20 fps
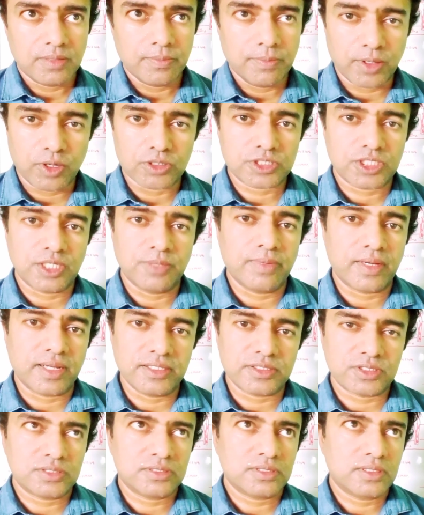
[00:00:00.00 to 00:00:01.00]
Because timber
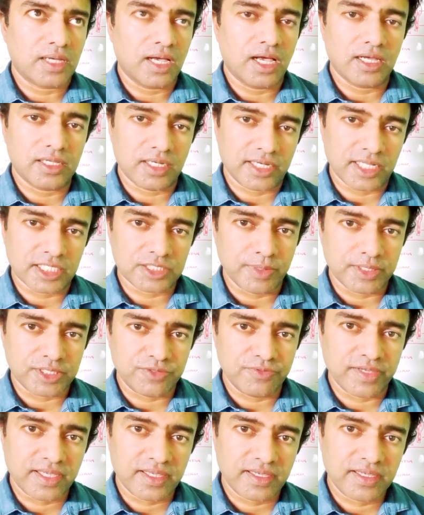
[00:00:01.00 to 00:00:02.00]
is at a
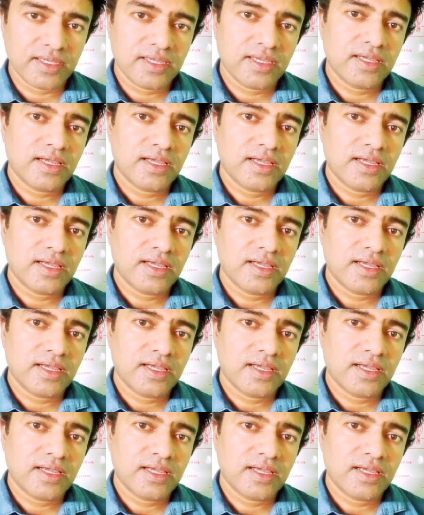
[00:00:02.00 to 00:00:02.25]
specific